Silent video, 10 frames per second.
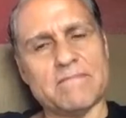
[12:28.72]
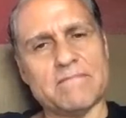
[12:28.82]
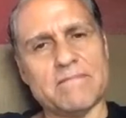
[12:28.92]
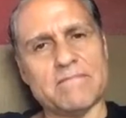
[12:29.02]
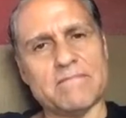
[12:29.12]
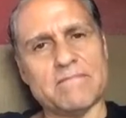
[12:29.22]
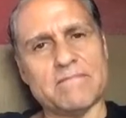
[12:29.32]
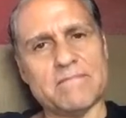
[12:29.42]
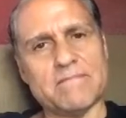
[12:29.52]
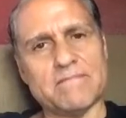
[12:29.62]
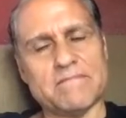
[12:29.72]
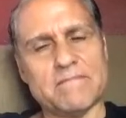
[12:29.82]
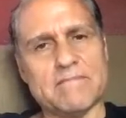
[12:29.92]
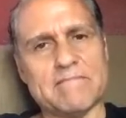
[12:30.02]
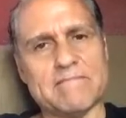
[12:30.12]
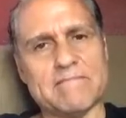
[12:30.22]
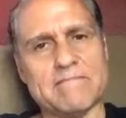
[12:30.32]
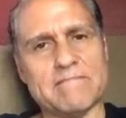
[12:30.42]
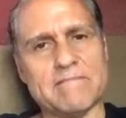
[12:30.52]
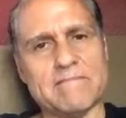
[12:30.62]

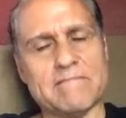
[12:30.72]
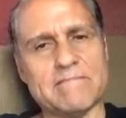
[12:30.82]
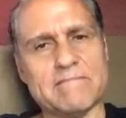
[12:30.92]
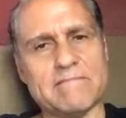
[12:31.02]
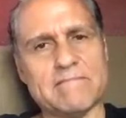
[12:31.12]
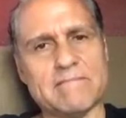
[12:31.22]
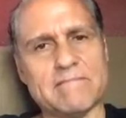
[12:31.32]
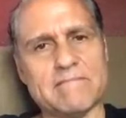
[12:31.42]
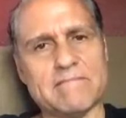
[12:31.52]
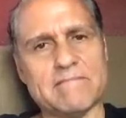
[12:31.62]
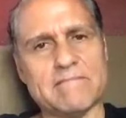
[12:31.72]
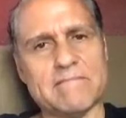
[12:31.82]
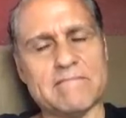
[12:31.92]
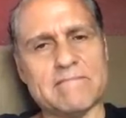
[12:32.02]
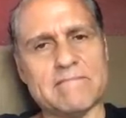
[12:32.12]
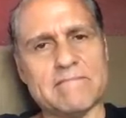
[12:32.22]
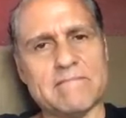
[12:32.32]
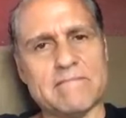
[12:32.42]
(silent)